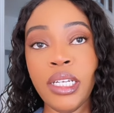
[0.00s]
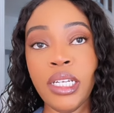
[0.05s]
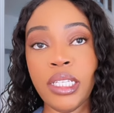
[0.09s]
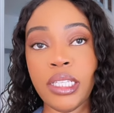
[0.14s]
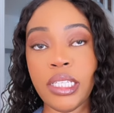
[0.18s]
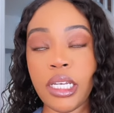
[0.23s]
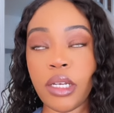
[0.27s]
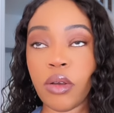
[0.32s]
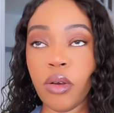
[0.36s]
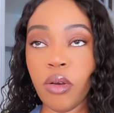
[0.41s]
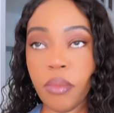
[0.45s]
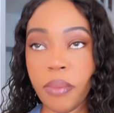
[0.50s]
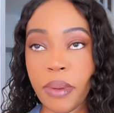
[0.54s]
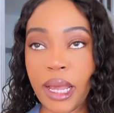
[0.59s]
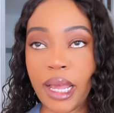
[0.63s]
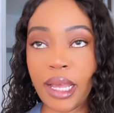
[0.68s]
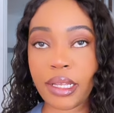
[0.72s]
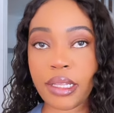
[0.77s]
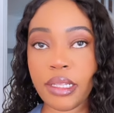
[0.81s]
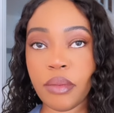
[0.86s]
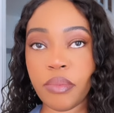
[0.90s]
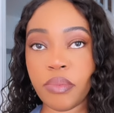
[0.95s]
They go
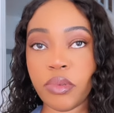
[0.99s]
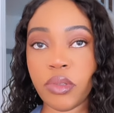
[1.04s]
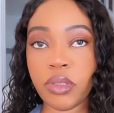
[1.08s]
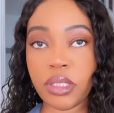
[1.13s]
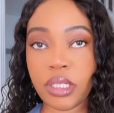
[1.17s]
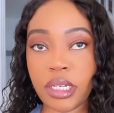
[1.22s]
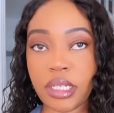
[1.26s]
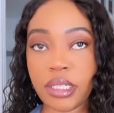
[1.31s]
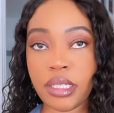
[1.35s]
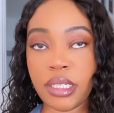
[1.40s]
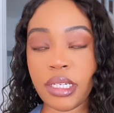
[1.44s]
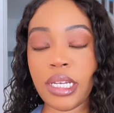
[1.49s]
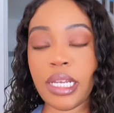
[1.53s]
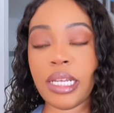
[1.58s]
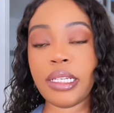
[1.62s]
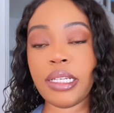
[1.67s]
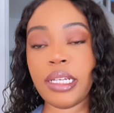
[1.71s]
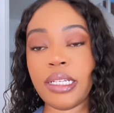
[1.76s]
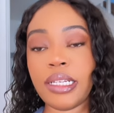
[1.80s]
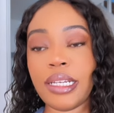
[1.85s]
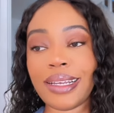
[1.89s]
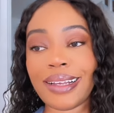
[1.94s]
back, they process it, and
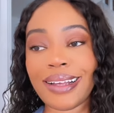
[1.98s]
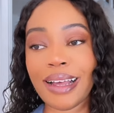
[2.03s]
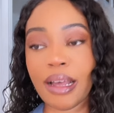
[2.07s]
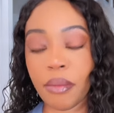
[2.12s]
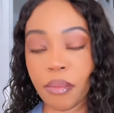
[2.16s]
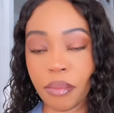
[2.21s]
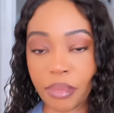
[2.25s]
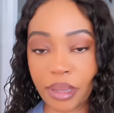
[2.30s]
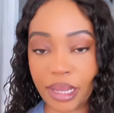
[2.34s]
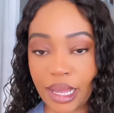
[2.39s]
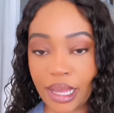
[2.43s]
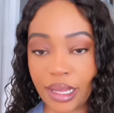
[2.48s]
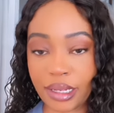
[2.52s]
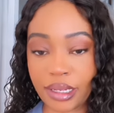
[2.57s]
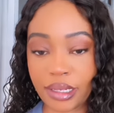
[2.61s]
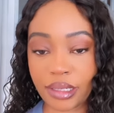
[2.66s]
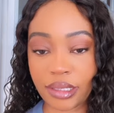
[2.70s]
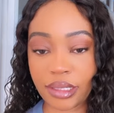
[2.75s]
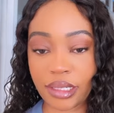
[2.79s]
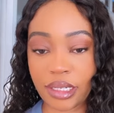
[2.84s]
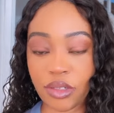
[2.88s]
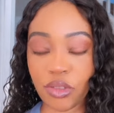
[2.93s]
then they come
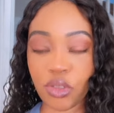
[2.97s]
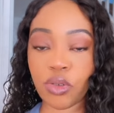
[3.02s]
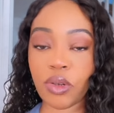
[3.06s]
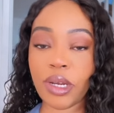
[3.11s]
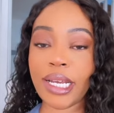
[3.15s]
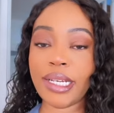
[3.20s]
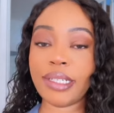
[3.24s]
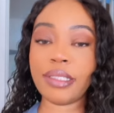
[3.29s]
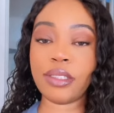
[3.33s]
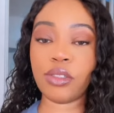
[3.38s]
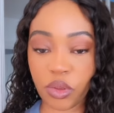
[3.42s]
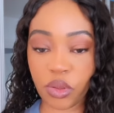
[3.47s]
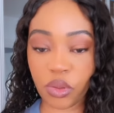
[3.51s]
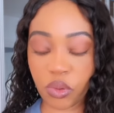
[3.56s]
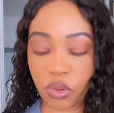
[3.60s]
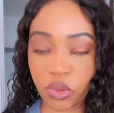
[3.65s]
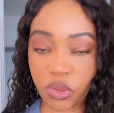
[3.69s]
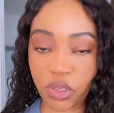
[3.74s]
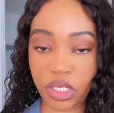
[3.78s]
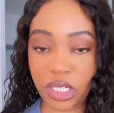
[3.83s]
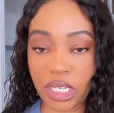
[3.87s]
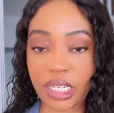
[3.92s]
back and try to
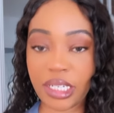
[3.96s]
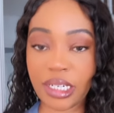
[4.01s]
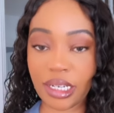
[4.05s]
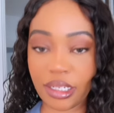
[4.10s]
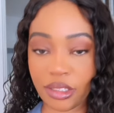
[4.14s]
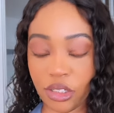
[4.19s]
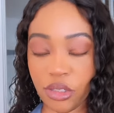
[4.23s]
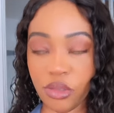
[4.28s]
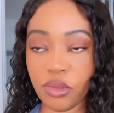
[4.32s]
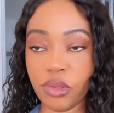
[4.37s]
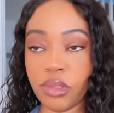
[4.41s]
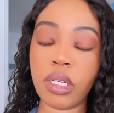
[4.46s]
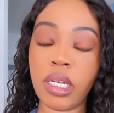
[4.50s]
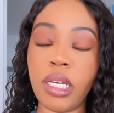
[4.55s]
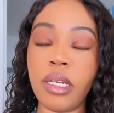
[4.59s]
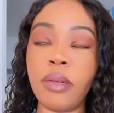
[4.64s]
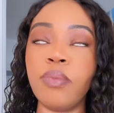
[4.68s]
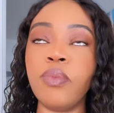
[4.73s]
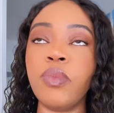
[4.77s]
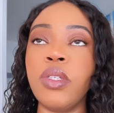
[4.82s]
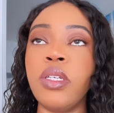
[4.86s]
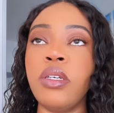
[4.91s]
throw shade at you,
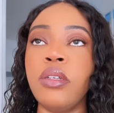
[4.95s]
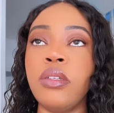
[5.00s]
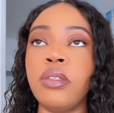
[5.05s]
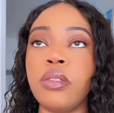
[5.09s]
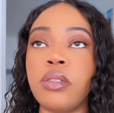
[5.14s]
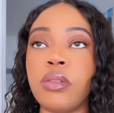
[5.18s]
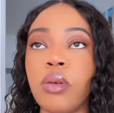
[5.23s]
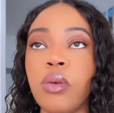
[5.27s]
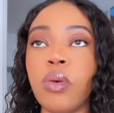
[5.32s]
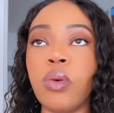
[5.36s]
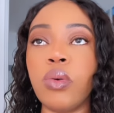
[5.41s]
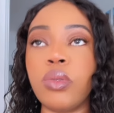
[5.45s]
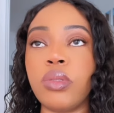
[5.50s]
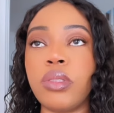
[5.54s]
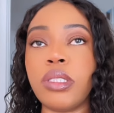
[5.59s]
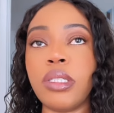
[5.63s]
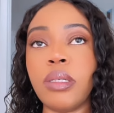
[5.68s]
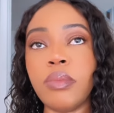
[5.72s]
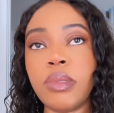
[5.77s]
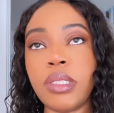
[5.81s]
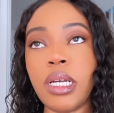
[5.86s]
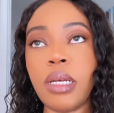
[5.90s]
okay? So
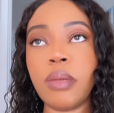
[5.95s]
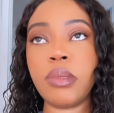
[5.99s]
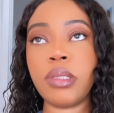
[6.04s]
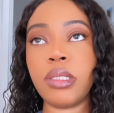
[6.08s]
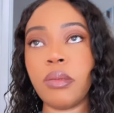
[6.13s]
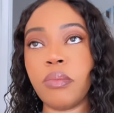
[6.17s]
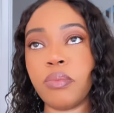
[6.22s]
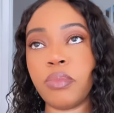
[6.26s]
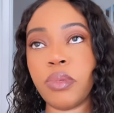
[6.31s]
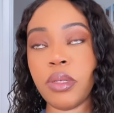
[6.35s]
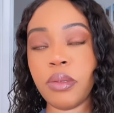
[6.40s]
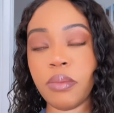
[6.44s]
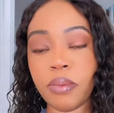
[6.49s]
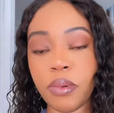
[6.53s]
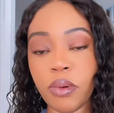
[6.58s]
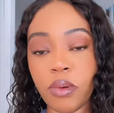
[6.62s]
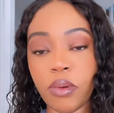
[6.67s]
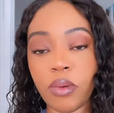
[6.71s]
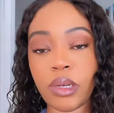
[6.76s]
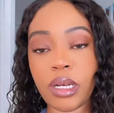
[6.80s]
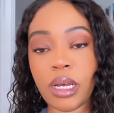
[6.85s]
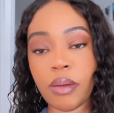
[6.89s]
sometimes some
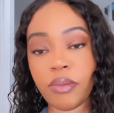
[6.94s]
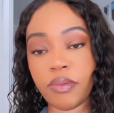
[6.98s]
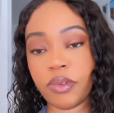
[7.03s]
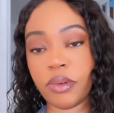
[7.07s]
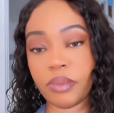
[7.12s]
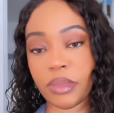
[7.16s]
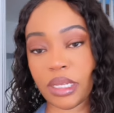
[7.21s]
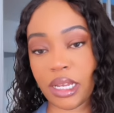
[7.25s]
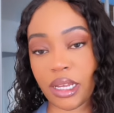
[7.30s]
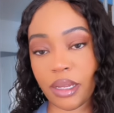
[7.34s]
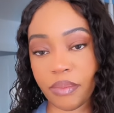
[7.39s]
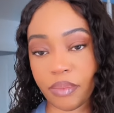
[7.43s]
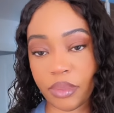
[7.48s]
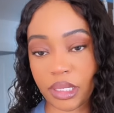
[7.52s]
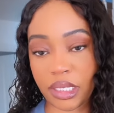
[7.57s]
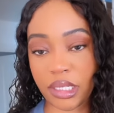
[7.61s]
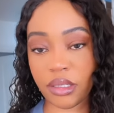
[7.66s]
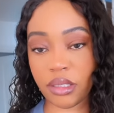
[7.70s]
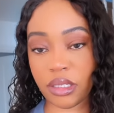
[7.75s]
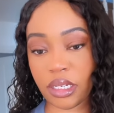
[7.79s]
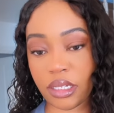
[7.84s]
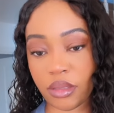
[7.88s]
people come from that
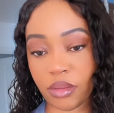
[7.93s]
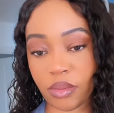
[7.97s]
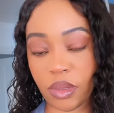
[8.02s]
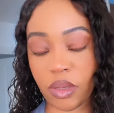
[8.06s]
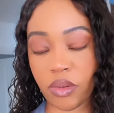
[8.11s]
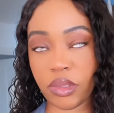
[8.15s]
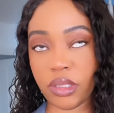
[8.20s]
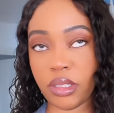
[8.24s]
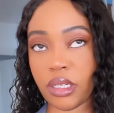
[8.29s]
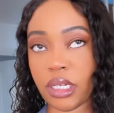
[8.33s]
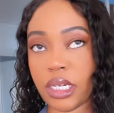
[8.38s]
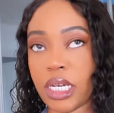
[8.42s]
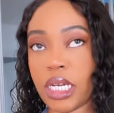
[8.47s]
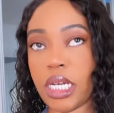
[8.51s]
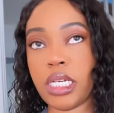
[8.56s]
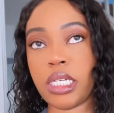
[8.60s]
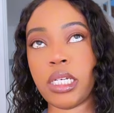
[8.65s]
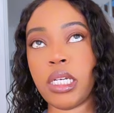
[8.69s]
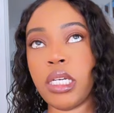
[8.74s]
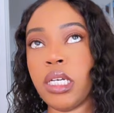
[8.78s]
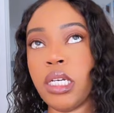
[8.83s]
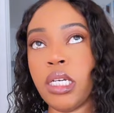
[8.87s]
place as well. They're
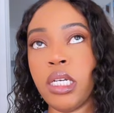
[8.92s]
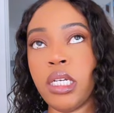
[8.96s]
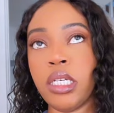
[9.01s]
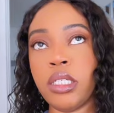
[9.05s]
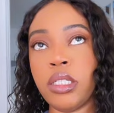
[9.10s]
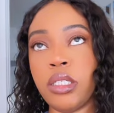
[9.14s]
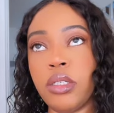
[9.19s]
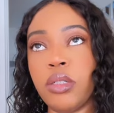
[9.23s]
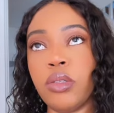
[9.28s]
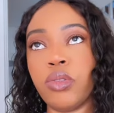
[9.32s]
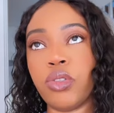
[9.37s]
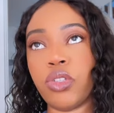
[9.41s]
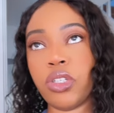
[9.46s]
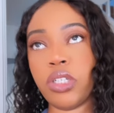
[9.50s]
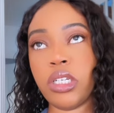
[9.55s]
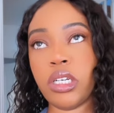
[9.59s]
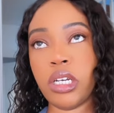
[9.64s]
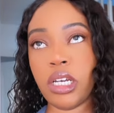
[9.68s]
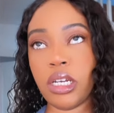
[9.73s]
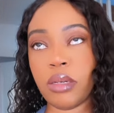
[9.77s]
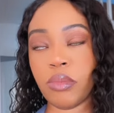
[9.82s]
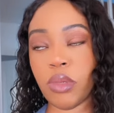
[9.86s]
like, you know,
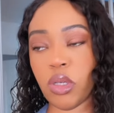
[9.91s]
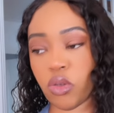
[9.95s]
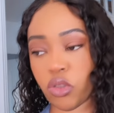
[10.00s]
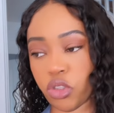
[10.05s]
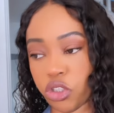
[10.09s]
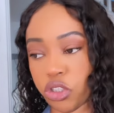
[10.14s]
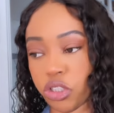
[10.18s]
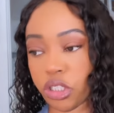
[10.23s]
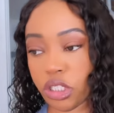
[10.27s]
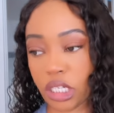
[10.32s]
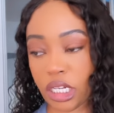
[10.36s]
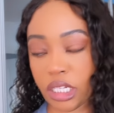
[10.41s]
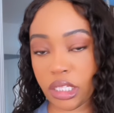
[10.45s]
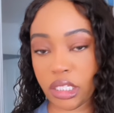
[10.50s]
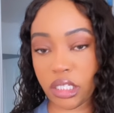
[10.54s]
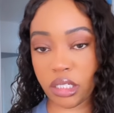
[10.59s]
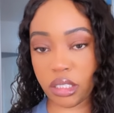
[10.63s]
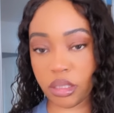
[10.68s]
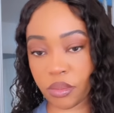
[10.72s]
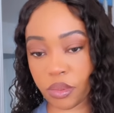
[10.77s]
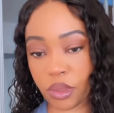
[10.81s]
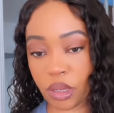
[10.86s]
she hurt me or she said
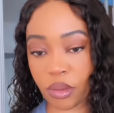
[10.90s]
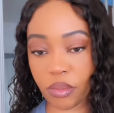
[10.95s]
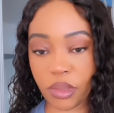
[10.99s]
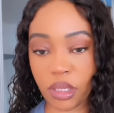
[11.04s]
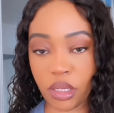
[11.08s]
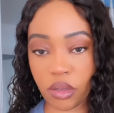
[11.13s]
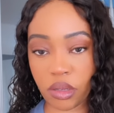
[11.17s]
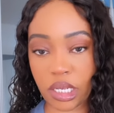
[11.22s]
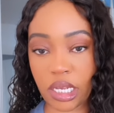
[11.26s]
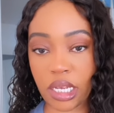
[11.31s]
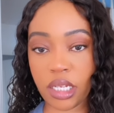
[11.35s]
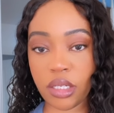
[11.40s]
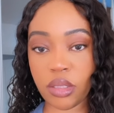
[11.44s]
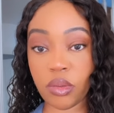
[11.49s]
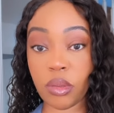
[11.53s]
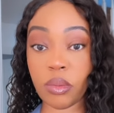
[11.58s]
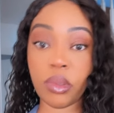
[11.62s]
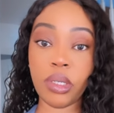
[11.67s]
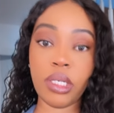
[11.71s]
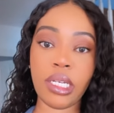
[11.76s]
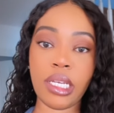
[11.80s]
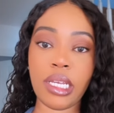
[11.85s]
this about me, okay? So
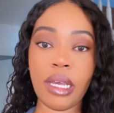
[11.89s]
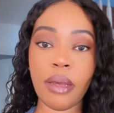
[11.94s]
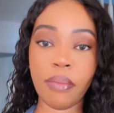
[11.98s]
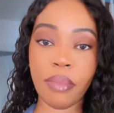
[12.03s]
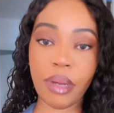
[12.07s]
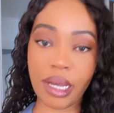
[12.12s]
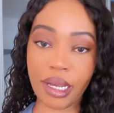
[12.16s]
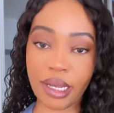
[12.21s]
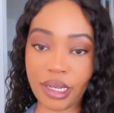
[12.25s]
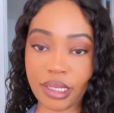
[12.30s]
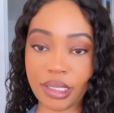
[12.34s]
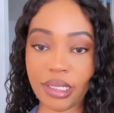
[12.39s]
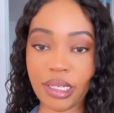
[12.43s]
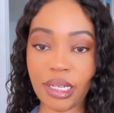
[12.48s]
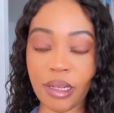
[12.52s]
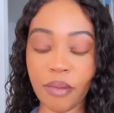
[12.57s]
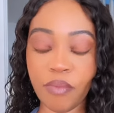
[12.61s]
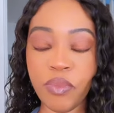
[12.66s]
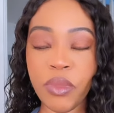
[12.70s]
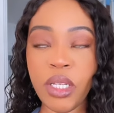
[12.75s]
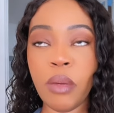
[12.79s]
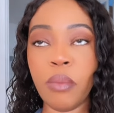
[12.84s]
I'm going to get back at
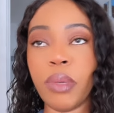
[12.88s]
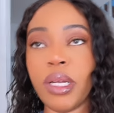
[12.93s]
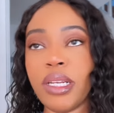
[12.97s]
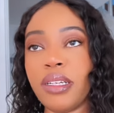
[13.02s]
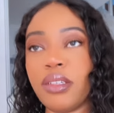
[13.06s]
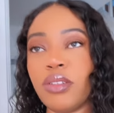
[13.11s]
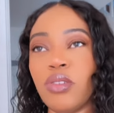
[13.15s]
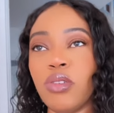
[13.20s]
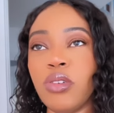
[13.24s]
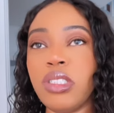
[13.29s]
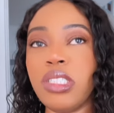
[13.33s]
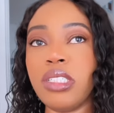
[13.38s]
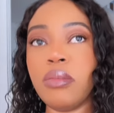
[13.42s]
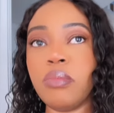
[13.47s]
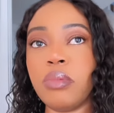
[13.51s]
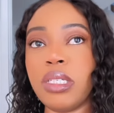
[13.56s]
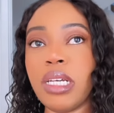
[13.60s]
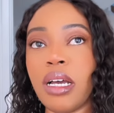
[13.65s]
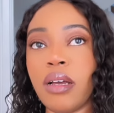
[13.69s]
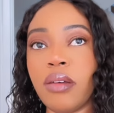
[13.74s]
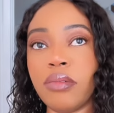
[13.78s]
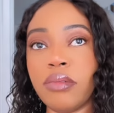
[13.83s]
her. But I know
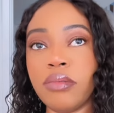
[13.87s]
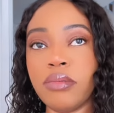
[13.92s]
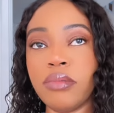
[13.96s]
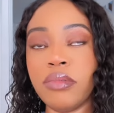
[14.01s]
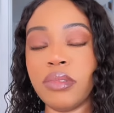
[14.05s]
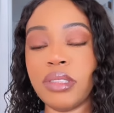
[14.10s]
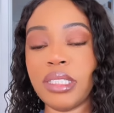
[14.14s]
deep down